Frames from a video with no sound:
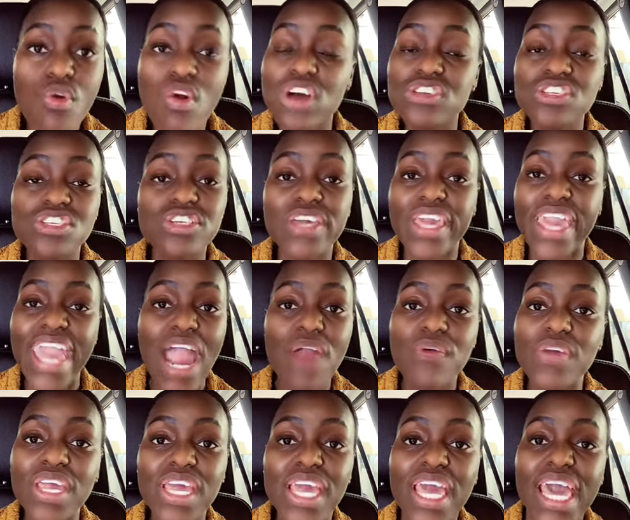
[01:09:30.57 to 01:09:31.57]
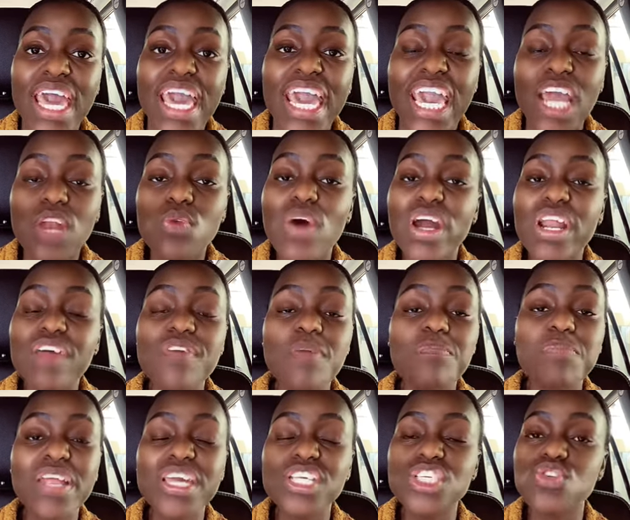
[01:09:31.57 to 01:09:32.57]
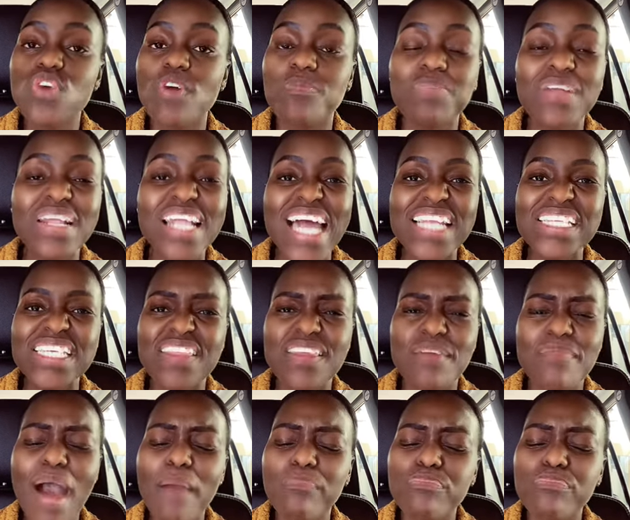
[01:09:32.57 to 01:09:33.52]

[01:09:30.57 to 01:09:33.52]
cross to carry in whatever place you have planted them.